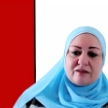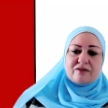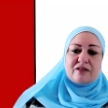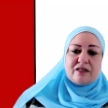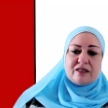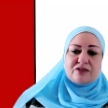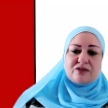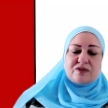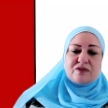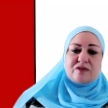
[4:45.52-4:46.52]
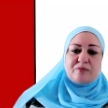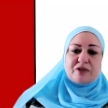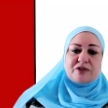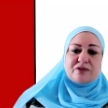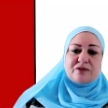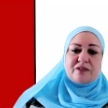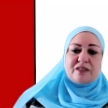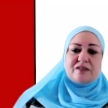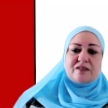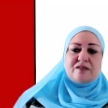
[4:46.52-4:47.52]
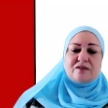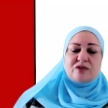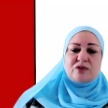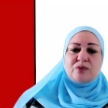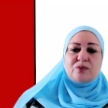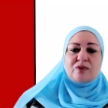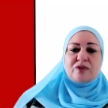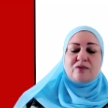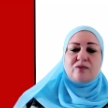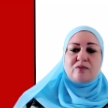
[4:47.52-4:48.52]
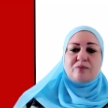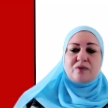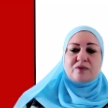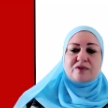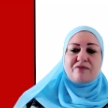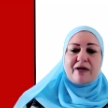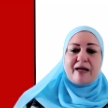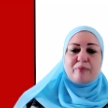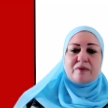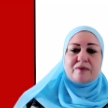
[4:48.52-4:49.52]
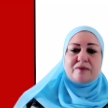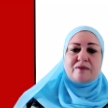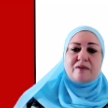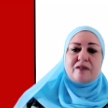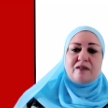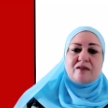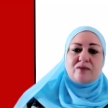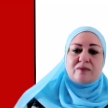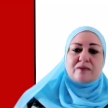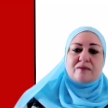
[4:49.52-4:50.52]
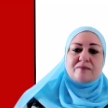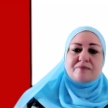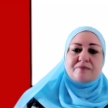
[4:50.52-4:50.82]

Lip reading: Okay, as you see in the picture there, two equal bowls of apples, equal.